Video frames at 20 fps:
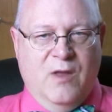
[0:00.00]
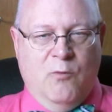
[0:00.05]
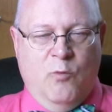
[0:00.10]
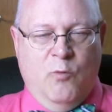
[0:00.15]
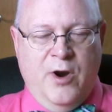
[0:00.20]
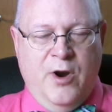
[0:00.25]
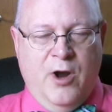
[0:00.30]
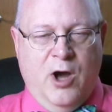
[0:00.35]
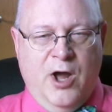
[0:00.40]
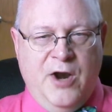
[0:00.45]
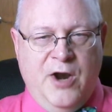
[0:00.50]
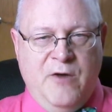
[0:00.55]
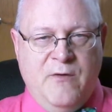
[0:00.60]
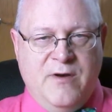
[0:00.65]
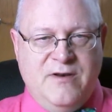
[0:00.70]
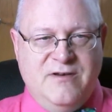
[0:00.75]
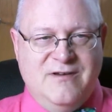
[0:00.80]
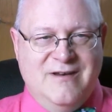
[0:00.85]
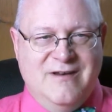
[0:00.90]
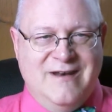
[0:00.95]

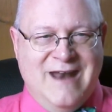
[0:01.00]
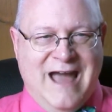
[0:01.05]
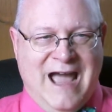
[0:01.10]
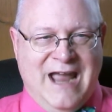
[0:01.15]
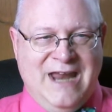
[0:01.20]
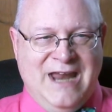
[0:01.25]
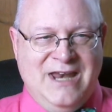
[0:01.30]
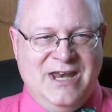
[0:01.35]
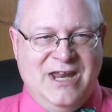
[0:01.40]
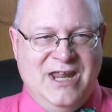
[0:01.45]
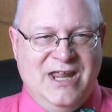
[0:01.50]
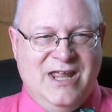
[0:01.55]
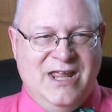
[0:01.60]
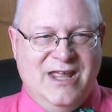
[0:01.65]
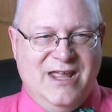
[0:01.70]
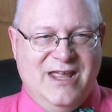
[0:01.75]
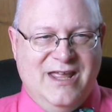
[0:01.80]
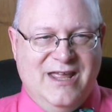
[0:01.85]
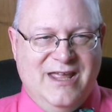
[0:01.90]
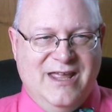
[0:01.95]
100 to 90
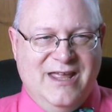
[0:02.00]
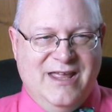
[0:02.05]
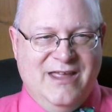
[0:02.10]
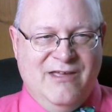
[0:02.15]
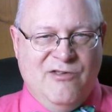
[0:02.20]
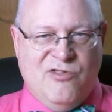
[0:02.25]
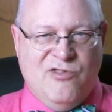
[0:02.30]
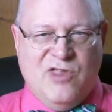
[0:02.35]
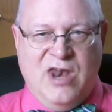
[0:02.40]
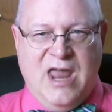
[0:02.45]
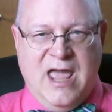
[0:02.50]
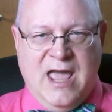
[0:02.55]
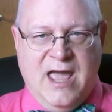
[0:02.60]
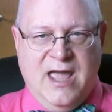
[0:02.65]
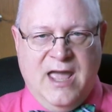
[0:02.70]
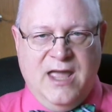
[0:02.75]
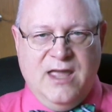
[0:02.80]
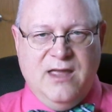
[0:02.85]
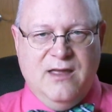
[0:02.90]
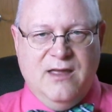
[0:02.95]
is an
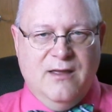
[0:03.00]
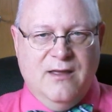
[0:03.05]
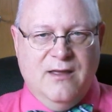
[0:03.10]
A.